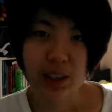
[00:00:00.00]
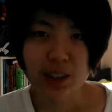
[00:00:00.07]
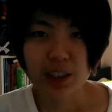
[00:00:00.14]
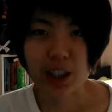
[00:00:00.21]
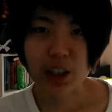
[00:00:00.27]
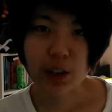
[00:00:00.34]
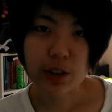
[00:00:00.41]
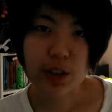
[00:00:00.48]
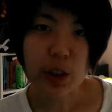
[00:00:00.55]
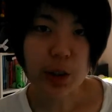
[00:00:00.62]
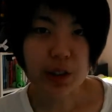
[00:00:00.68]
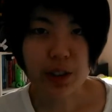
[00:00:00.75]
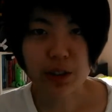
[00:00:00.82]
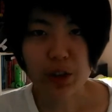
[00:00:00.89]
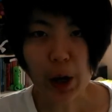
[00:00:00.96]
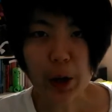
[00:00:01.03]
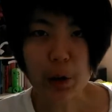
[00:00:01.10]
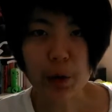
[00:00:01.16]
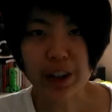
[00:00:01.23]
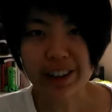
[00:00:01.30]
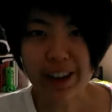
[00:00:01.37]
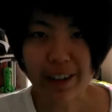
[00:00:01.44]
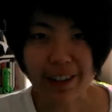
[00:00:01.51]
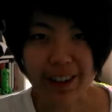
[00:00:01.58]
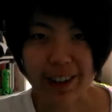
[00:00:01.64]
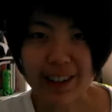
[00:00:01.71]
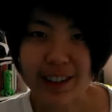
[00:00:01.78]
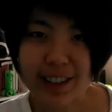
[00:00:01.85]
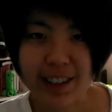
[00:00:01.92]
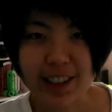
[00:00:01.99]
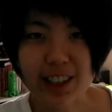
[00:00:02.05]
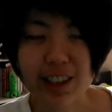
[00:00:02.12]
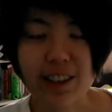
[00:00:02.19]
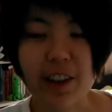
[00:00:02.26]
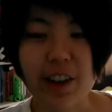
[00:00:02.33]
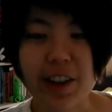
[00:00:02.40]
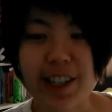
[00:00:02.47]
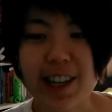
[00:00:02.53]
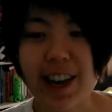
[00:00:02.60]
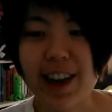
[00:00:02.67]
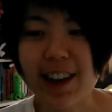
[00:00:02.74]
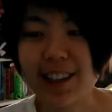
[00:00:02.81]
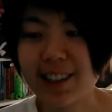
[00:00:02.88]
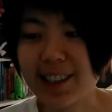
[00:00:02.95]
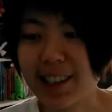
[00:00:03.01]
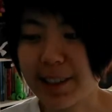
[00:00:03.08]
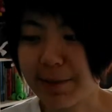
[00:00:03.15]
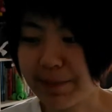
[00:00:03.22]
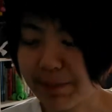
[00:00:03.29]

a good dose of shadow work now and then doesn't hurt, but